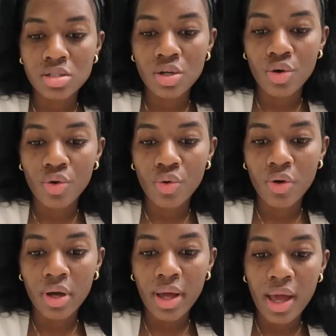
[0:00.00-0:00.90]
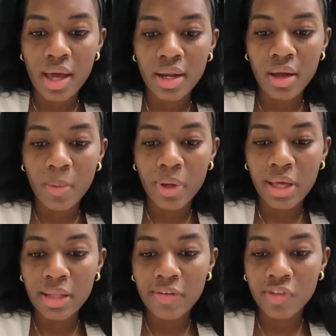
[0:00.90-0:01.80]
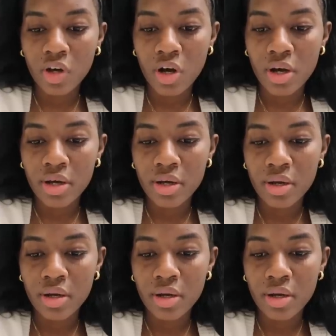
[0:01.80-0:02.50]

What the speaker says: So edit weekly vlog